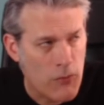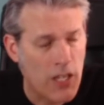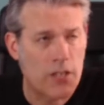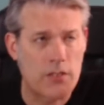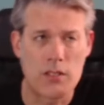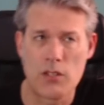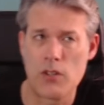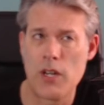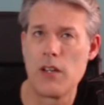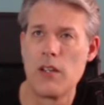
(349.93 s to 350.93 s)
Yes, that sounds
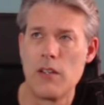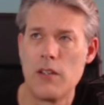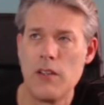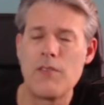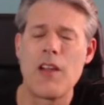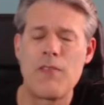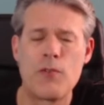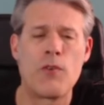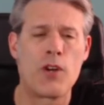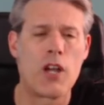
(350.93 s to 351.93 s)
right. Five for
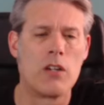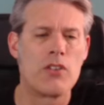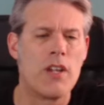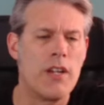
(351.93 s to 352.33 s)
four dollars.